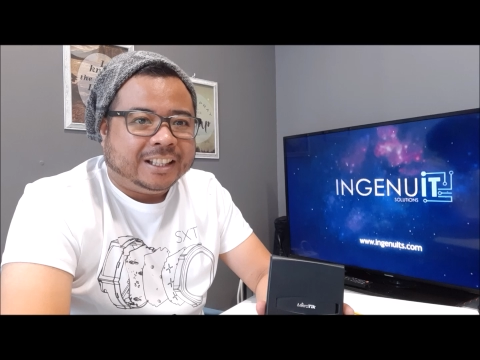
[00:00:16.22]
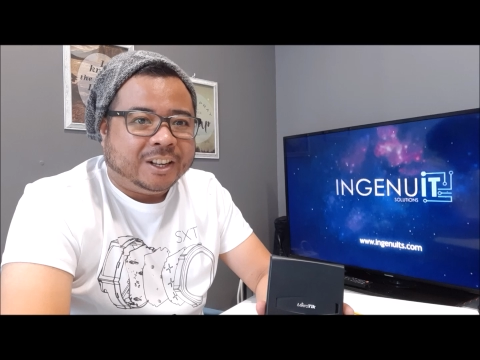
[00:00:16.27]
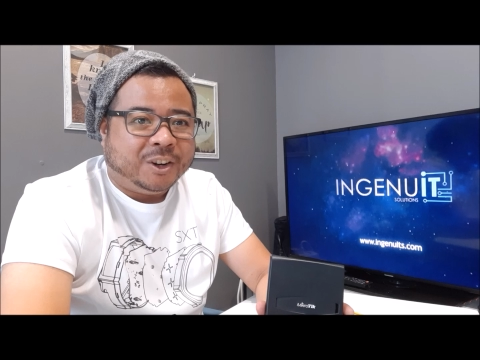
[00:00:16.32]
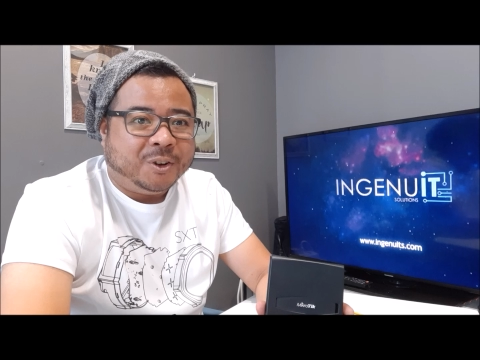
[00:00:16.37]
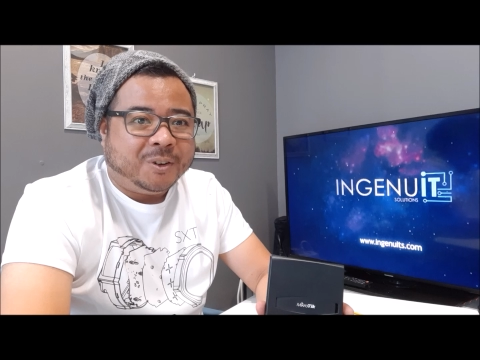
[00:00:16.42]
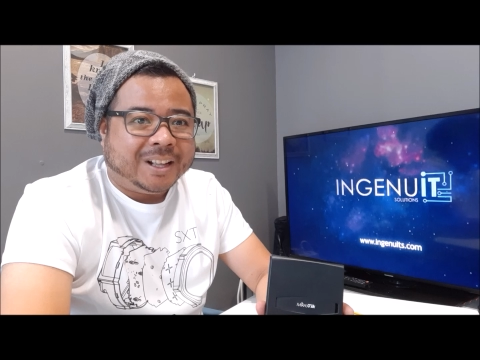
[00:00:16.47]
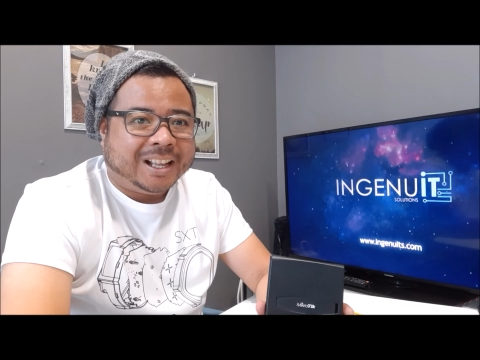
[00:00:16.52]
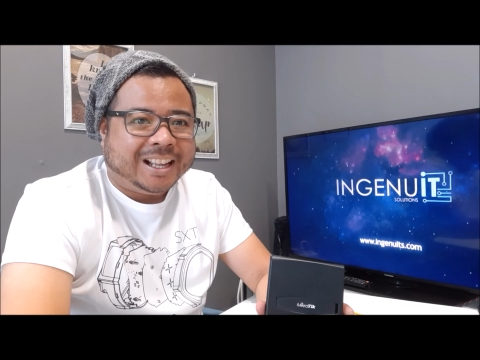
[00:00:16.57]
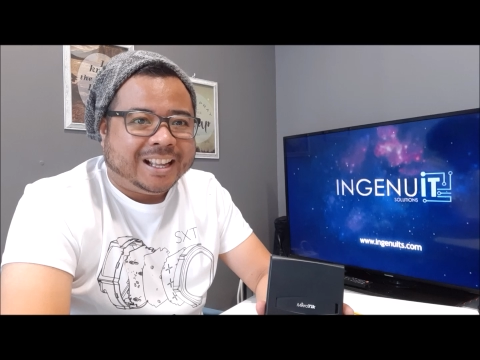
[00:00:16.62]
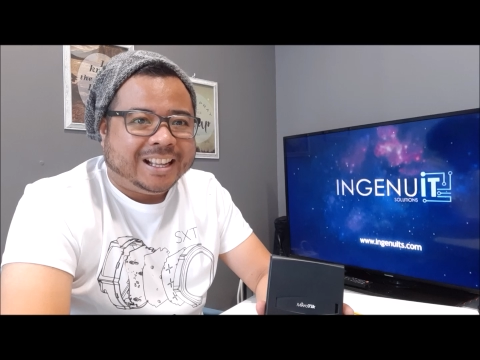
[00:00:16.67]

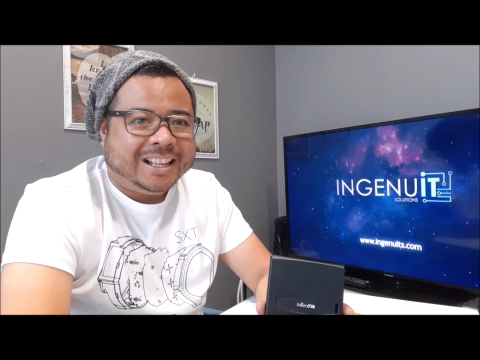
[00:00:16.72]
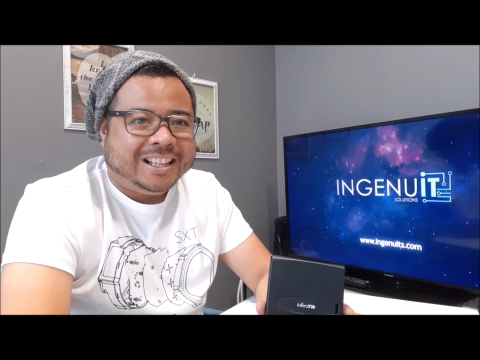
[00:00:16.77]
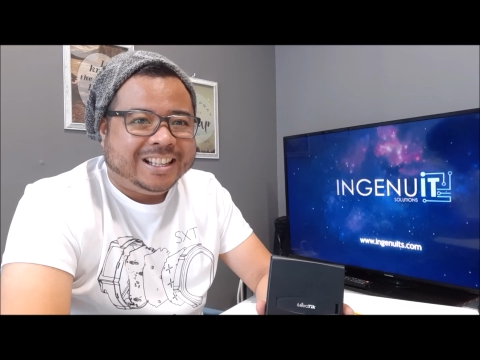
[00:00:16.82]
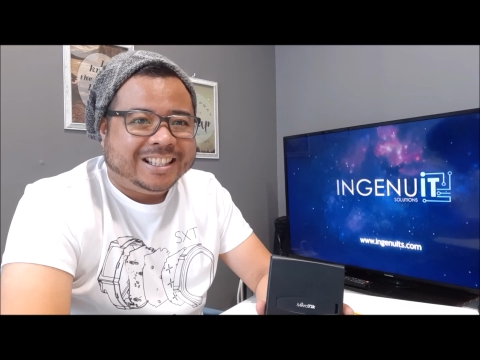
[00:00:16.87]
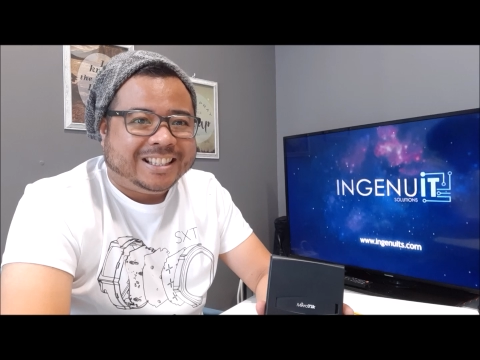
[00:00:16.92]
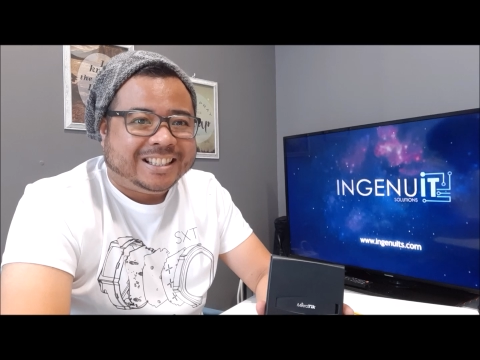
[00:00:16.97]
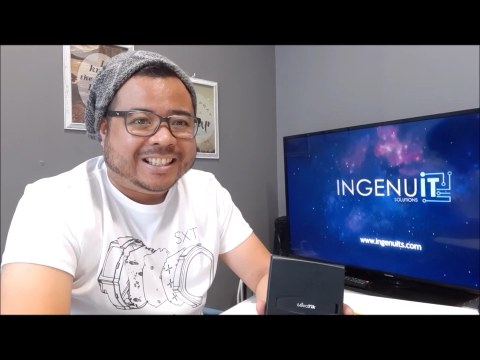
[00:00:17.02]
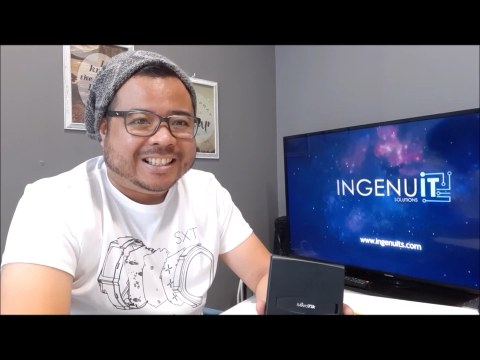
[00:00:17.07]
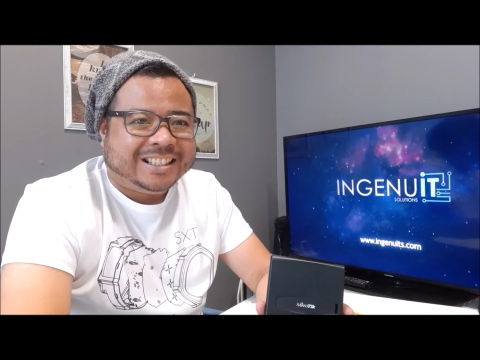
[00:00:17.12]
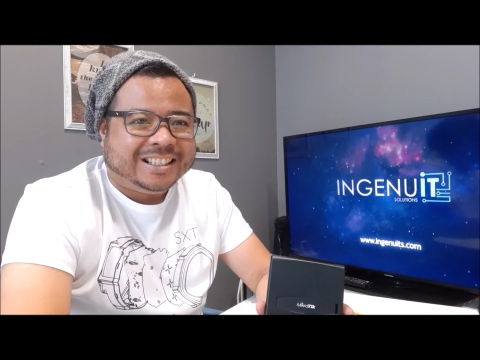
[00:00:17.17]
Hello
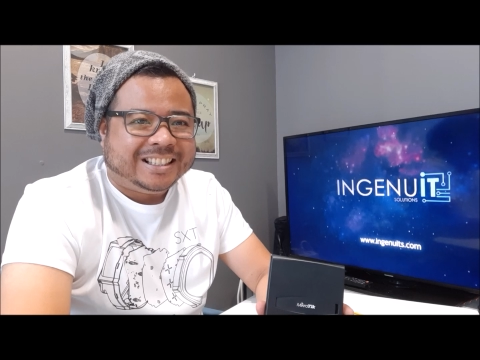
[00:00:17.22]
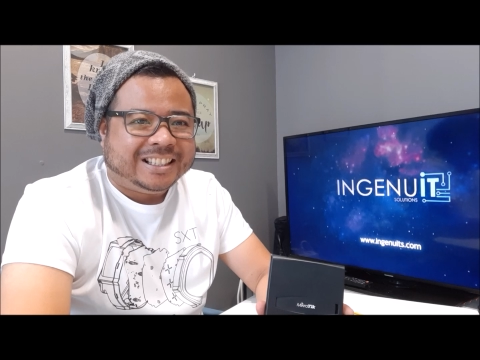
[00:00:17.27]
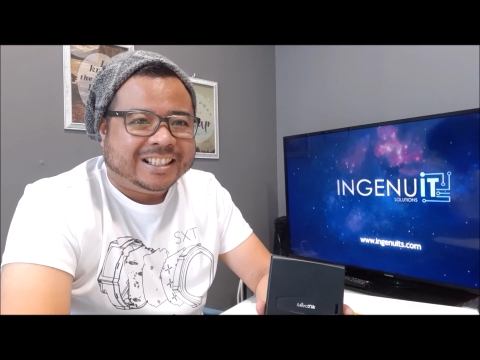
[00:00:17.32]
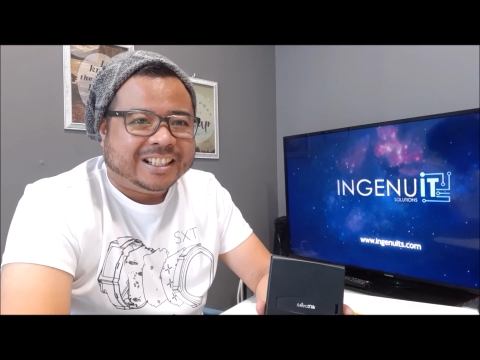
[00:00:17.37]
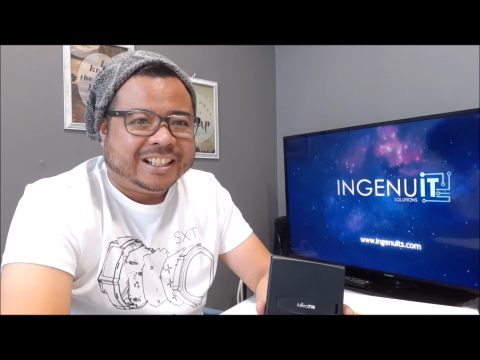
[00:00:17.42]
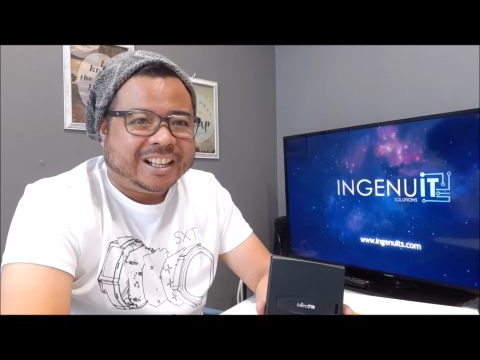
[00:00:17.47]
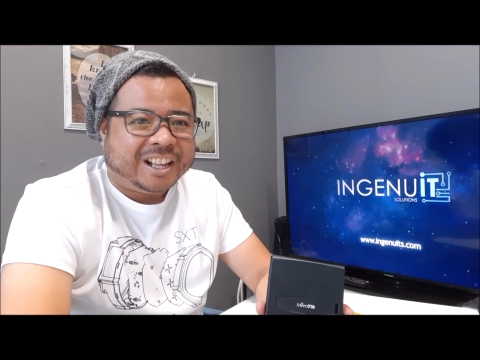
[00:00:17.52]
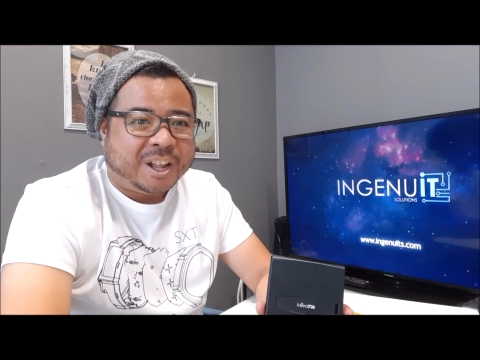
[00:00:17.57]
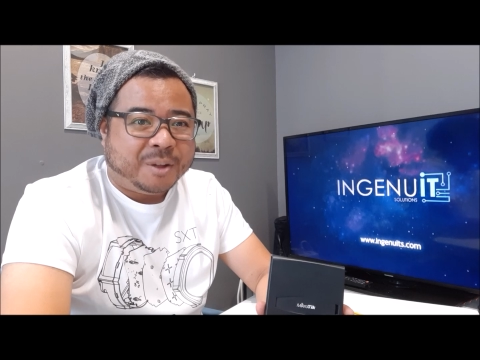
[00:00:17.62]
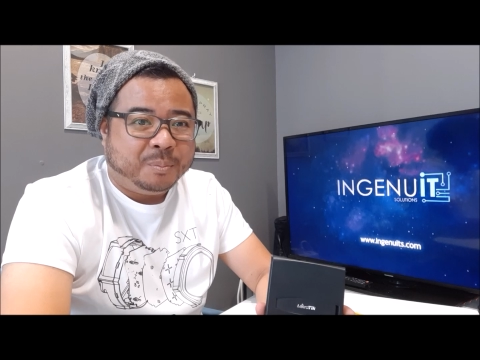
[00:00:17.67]
guys!
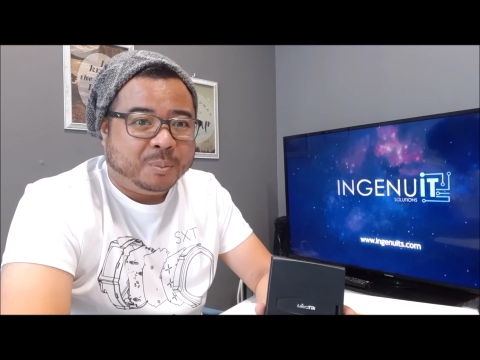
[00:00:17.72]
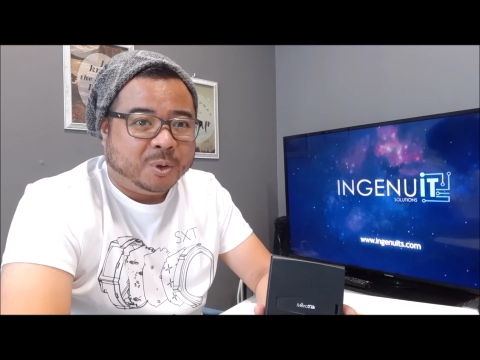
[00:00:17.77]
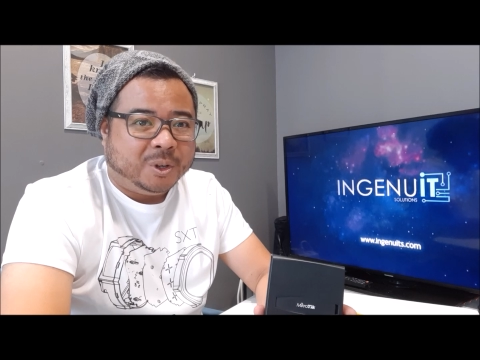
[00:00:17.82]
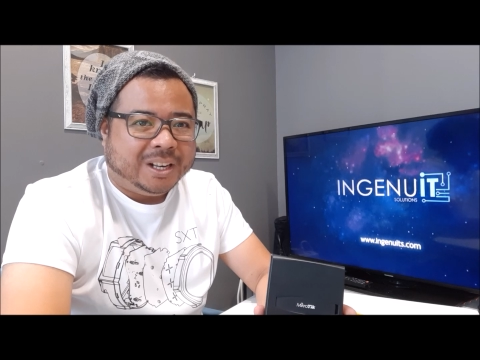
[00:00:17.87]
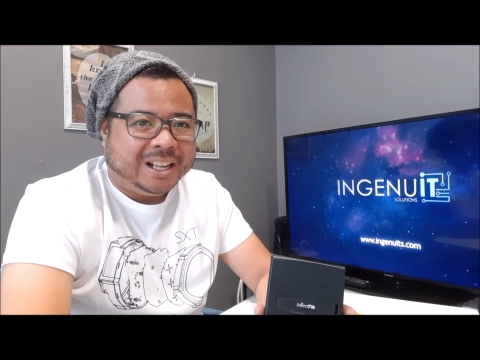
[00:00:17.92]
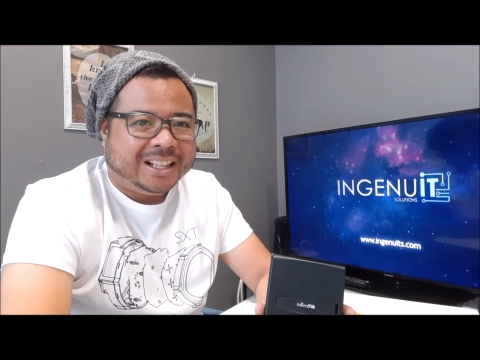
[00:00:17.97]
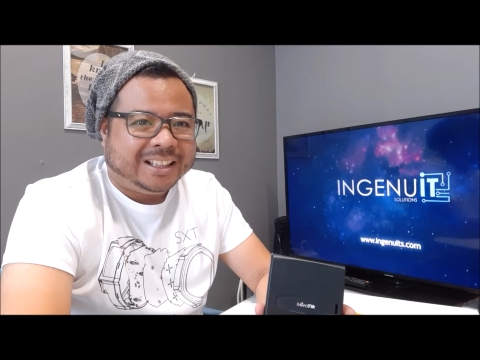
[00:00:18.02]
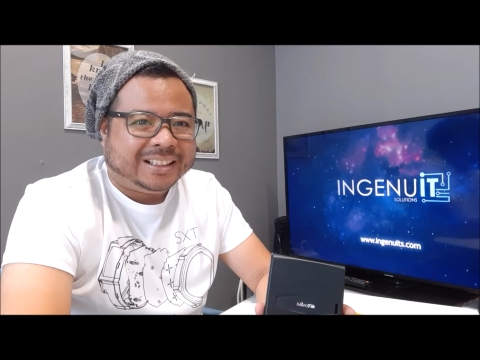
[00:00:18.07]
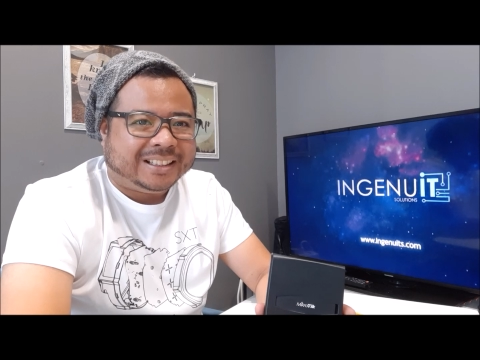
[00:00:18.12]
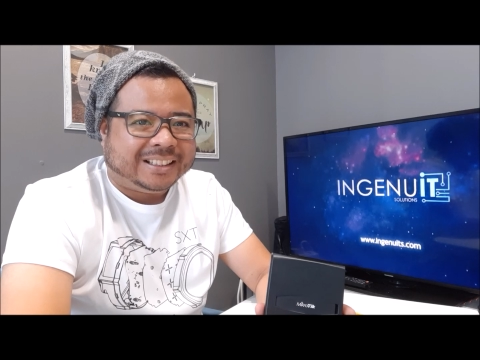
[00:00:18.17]
I'm
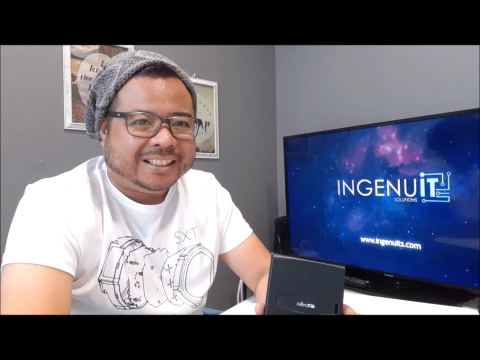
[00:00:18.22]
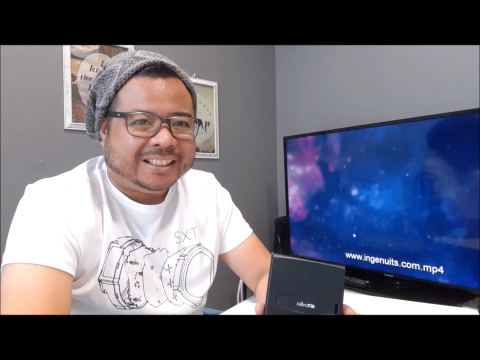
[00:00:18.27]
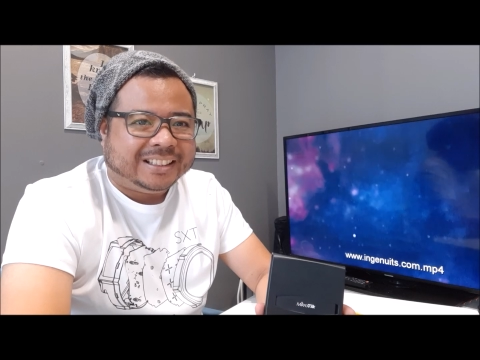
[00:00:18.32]
Bullet